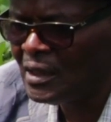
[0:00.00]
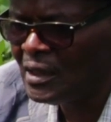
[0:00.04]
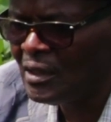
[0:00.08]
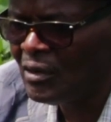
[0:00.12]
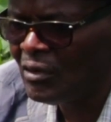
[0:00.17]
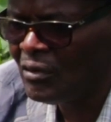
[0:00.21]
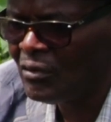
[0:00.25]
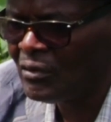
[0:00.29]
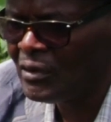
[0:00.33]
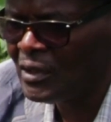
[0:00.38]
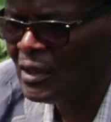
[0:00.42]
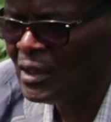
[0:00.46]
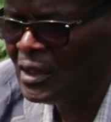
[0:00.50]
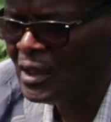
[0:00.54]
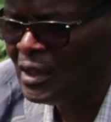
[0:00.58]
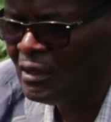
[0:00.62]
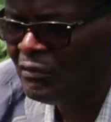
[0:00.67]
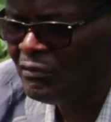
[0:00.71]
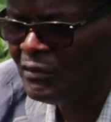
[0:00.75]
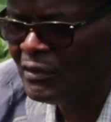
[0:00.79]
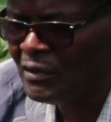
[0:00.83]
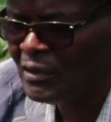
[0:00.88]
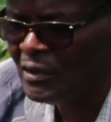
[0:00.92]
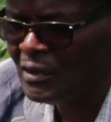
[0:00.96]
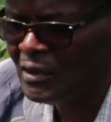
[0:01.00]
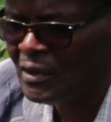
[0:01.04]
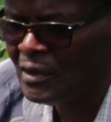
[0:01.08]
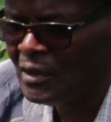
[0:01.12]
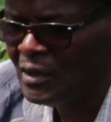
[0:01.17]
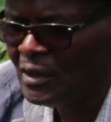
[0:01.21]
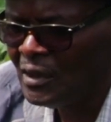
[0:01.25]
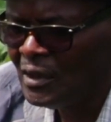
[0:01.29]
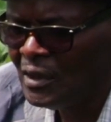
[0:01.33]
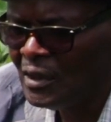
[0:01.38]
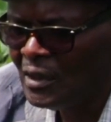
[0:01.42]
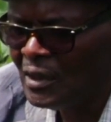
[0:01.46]
or the lived
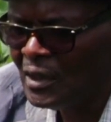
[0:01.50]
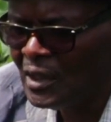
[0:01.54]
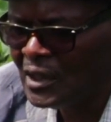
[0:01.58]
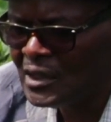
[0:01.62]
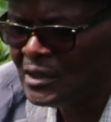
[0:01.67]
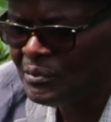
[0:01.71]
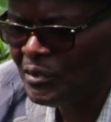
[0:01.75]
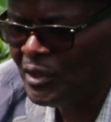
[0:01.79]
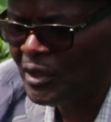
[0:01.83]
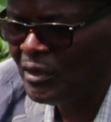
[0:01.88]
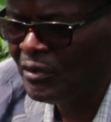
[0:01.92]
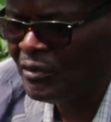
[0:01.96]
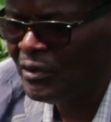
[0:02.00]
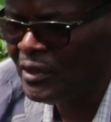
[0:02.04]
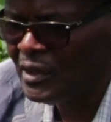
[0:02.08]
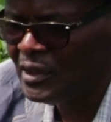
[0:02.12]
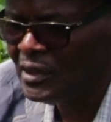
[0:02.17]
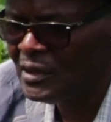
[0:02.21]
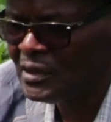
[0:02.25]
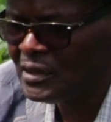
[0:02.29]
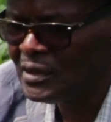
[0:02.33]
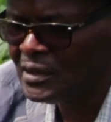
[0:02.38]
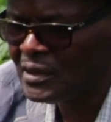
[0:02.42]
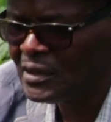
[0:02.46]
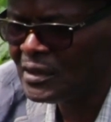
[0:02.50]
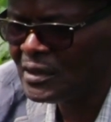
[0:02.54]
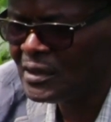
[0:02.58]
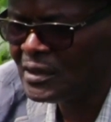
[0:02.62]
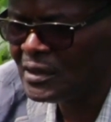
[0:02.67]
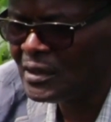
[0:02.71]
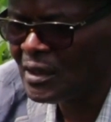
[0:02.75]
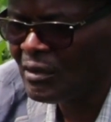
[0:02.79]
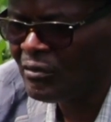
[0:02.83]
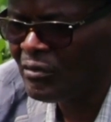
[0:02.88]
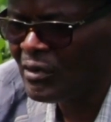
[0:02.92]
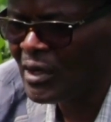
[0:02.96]

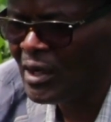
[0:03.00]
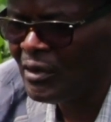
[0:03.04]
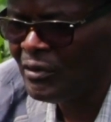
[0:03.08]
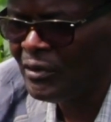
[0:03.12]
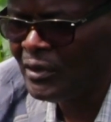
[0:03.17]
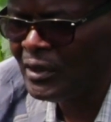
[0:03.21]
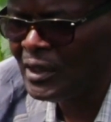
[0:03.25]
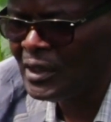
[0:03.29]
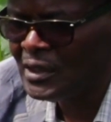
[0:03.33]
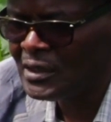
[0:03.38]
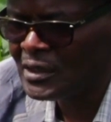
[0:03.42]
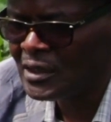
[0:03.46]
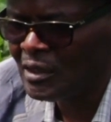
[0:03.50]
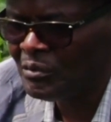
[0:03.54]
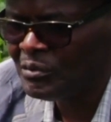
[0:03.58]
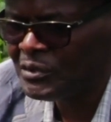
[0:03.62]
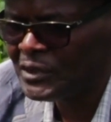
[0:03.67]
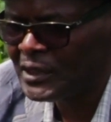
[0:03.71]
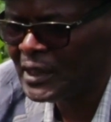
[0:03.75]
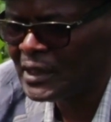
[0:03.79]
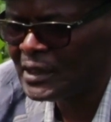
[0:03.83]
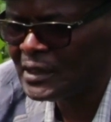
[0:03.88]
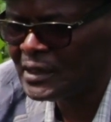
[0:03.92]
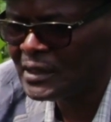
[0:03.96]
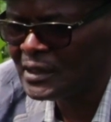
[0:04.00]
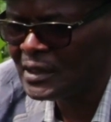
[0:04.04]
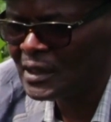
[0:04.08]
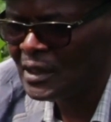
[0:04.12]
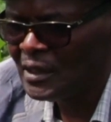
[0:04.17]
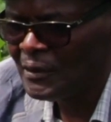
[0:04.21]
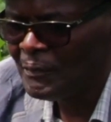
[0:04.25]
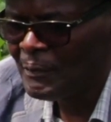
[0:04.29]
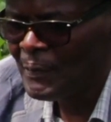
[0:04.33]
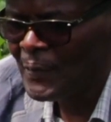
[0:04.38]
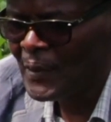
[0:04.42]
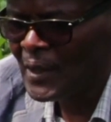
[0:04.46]
experience around these objects,
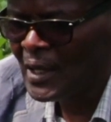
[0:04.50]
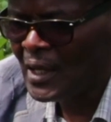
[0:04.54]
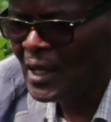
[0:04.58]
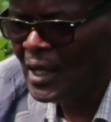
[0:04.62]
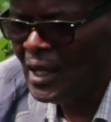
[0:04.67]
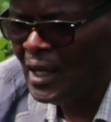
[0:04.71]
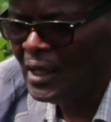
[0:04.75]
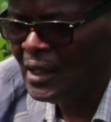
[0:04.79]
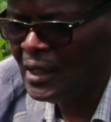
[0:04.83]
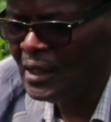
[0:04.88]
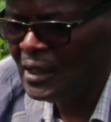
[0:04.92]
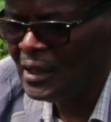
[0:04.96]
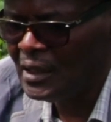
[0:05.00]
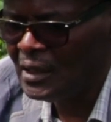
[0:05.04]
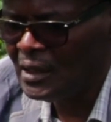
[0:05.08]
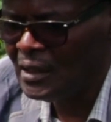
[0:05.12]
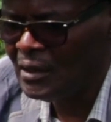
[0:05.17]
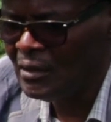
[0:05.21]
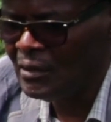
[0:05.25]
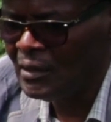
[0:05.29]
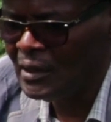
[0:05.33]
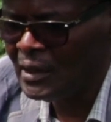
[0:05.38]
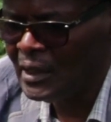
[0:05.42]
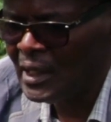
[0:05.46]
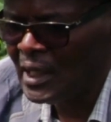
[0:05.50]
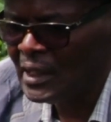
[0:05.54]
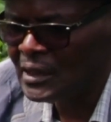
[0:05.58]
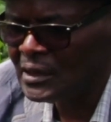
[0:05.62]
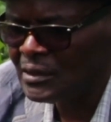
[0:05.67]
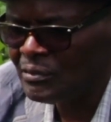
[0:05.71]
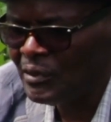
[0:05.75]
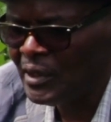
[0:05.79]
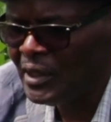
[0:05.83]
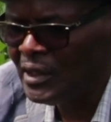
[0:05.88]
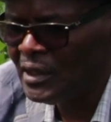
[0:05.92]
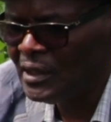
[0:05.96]
and and
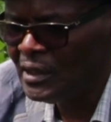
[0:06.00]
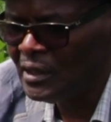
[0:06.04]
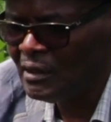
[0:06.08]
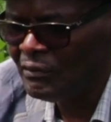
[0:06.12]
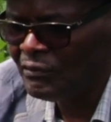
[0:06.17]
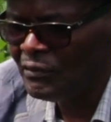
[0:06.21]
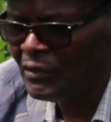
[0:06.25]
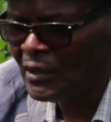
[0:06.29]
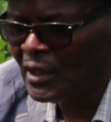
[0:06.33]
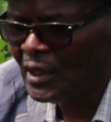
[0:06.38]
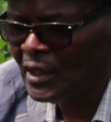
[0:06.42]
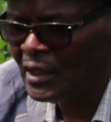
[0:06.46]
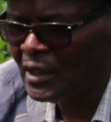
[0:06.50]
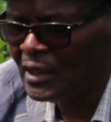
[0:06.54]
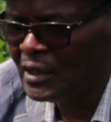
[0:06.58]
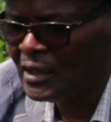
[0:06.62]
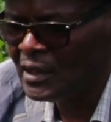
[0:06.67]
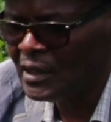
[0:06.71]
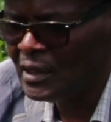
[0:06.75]
that's when, if you like,